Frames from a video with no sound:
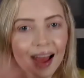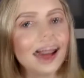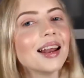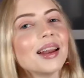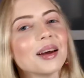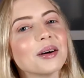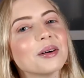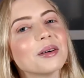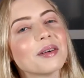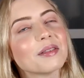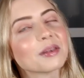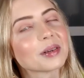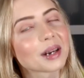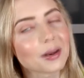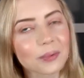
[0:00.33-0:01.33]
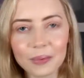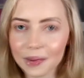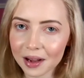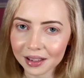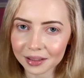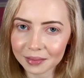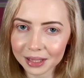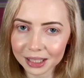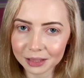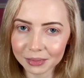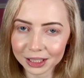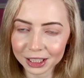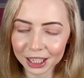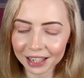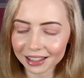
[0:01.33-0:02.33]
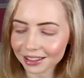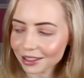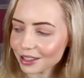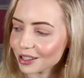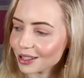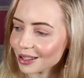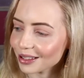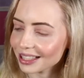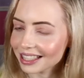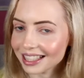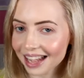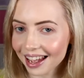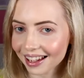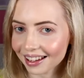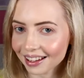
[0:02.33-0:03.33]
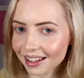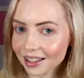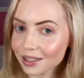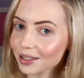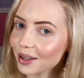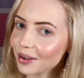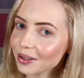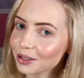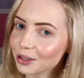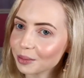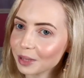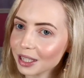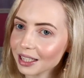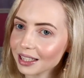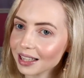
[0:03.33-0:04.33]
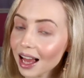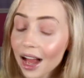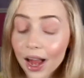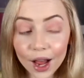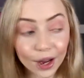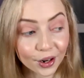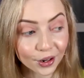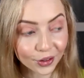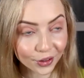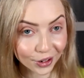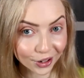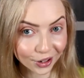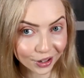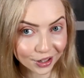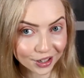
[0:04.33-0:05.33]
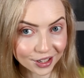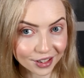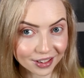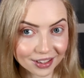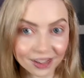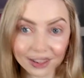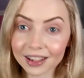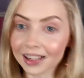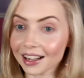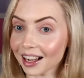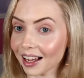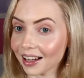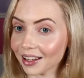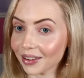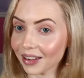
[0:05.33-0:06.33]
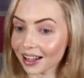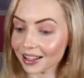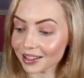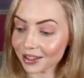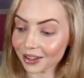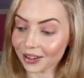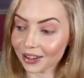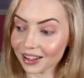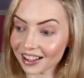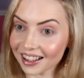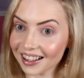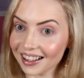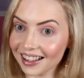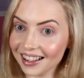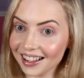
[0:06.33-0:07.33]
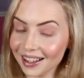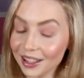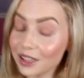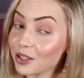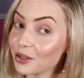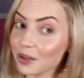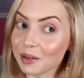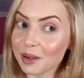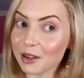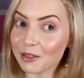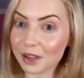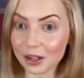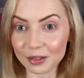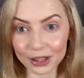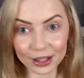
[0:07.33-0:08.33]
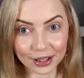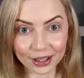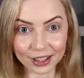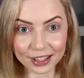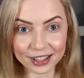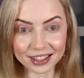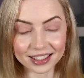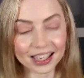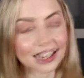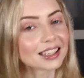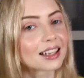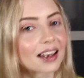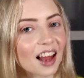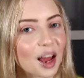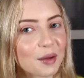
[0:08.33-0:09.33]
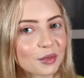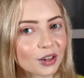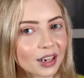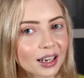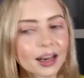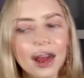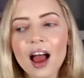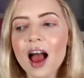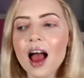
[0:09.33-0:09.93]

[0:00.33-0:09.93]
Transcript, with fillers: Hello everyone and welcome back to my channel. So today is going to be another colour series look. Can you guess the colour? It's one of my favourite colours. It's lime green.